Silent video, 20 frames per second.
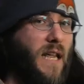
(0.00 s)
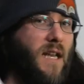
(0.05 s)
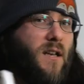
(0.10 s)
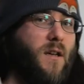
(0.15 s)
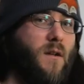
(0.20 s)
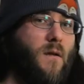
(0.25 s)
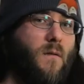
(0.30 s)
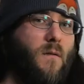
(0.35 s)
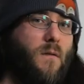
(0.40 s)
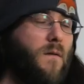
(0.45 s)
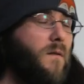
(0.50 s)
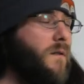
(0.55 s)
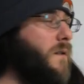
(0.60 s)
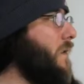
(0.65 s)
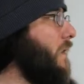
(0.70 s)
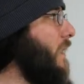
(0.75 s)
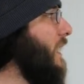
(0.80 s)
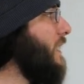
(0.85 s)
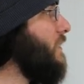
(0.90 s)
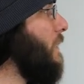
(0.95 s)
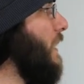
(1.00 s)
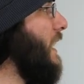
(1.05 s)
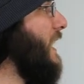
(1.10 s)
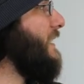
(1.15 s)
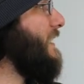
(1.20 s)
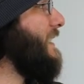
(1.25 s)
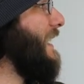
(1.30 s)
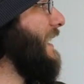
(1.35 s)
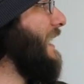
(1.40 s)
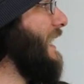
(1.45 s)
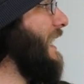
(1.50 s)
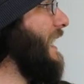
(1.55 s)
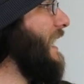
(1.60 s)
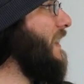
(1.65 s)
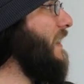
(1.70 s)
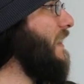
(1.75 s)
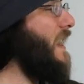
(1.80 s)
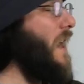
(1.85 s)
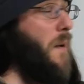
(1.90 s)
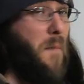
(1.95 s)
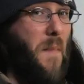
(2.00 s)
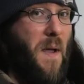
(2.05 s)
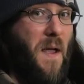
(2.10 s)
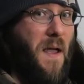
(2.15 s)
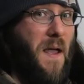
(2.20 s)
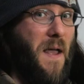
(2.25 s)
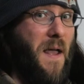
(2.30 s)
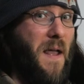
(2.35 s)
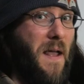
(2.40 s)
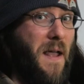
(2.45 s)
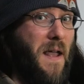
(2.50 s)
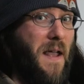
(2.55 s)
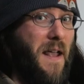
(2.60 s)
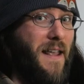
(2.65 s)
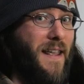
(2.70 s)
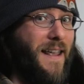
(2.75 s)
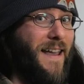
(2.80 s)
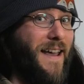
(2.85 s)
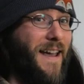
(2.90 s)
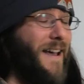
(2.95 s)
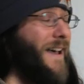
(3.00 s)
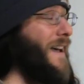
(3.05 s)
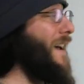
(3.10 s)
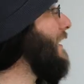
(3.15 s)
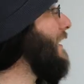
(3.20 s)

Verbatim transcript: in you. So that's why it's in them. Yeah.